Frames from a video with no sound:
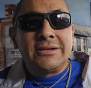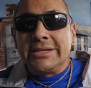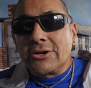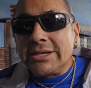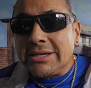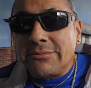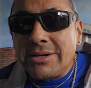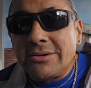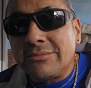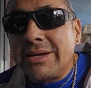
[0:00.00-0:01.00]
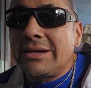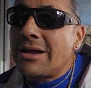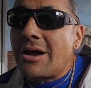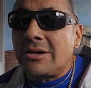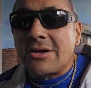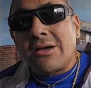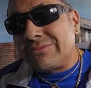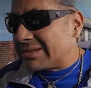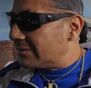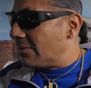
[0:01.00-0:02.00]
Literally eat a meal? Man, no, y'all,
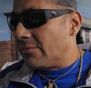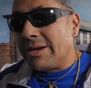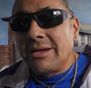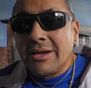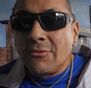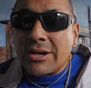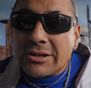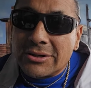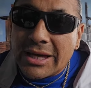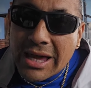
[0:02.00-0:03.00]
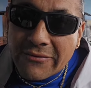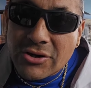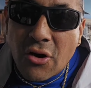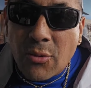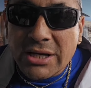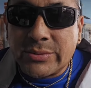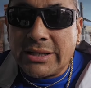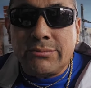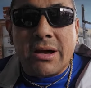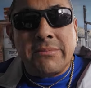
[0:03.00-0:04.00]
man. What I look like having y'all watch me
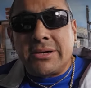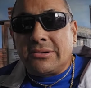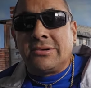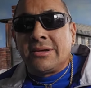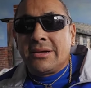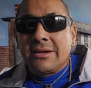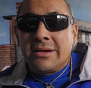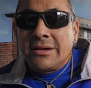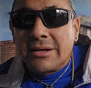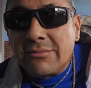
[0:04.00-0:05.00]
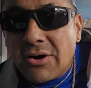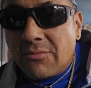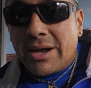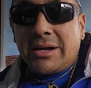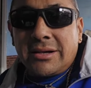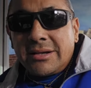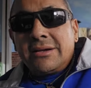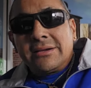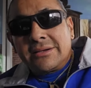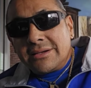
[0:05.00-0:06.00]
eat my meal. Oh, man.
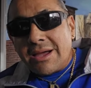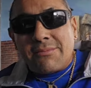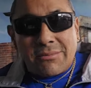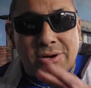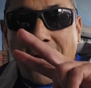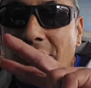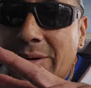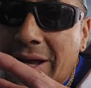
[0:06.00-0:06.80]
I'm gone,